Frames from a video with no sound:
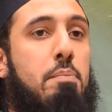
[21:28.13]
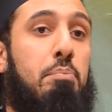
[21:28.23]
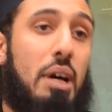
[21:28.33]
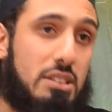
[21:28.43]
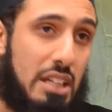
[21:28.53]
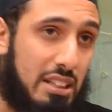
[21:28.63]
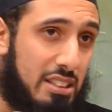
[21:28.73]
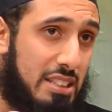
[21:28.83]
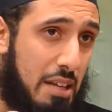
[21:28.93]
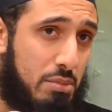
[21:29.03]
But at the
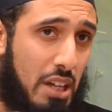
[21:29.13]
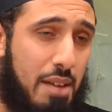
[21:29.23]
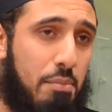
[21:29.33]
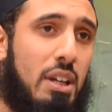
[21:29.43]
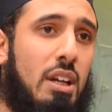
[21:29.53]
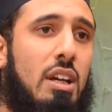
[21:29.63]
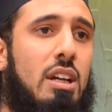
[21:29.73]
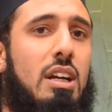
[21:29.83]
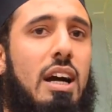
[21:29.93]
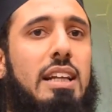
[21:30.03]
same time,
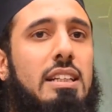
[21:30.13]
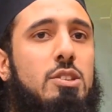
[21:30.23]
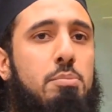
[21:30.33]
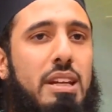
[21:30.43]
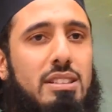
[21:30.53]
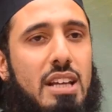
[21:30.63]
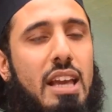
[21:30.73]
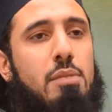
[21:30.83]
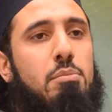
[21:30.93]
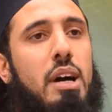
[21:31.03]
I need to
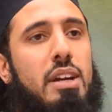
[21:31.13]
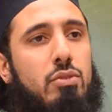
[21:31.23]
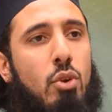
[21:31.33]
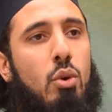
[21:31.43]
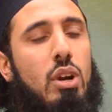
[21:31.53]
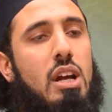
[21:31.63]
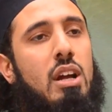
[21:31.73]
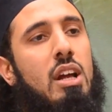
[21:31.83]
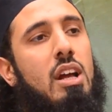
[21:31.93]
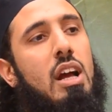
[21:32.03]
maintain my role
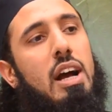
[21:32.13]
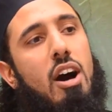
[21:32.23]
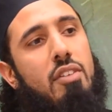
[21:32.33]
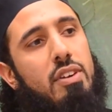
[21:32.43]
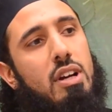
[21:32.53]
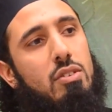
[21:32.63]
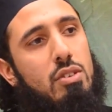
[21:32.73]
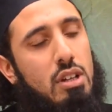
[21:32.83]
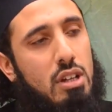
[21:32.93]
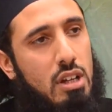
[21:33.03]
of
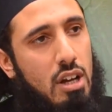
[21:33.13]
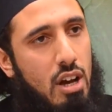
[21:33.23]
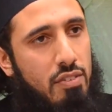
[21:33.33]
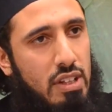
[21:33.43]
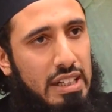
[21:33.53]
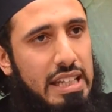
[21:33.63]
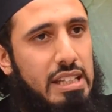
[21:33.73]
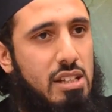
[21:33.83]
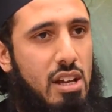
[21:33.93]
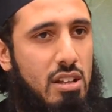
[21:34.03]
a
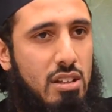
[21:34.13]
leader